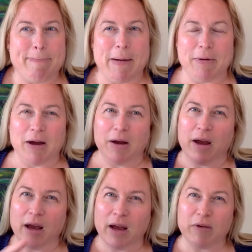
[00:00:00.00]

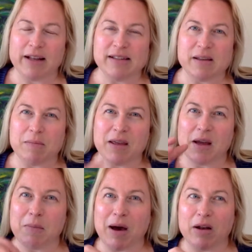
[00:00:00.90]
I've written
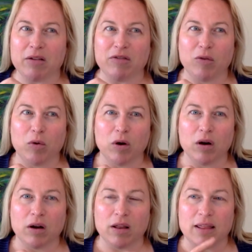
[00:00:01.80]
something about it
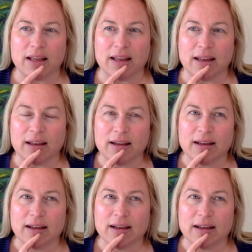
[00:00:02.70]
for the